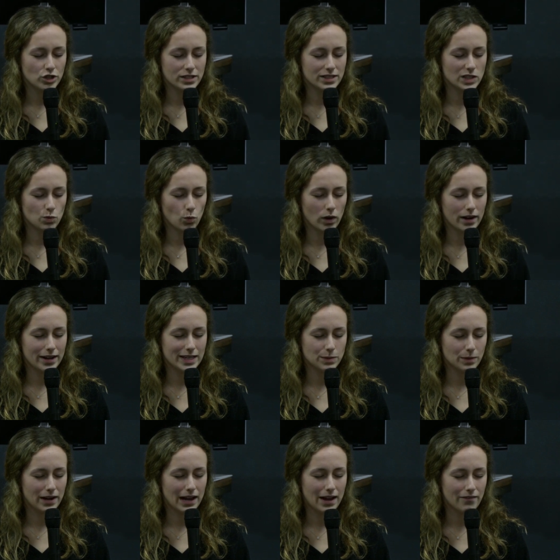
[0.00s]
Jesus, what
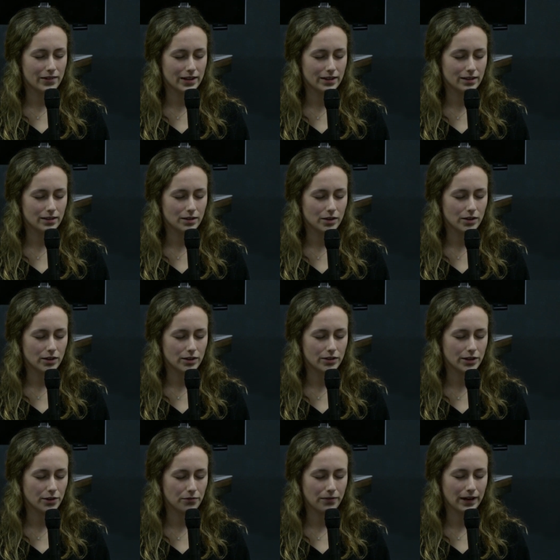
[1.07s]
has been having
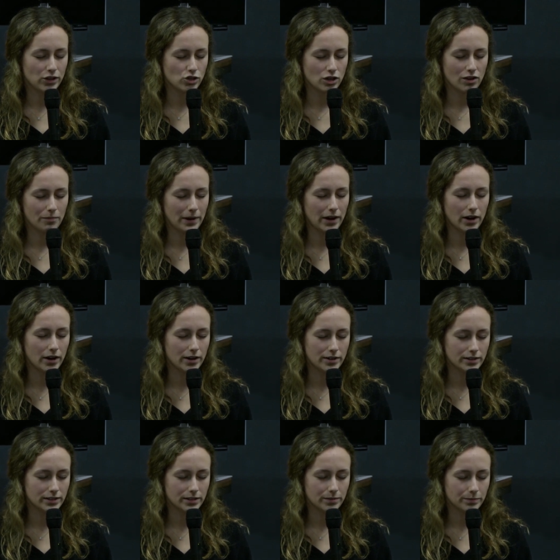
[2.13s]
the affection of my
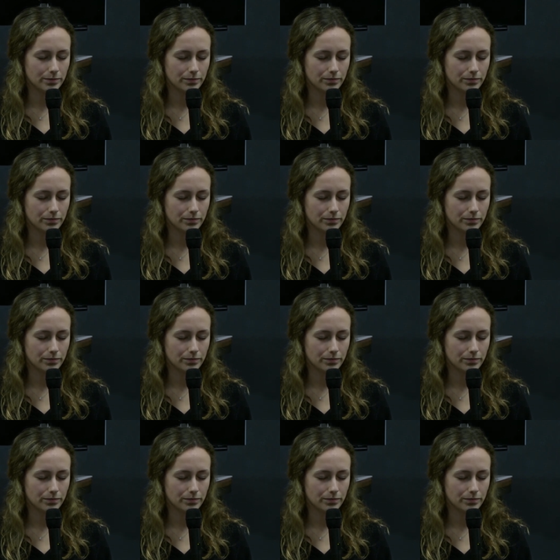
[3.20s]
heart?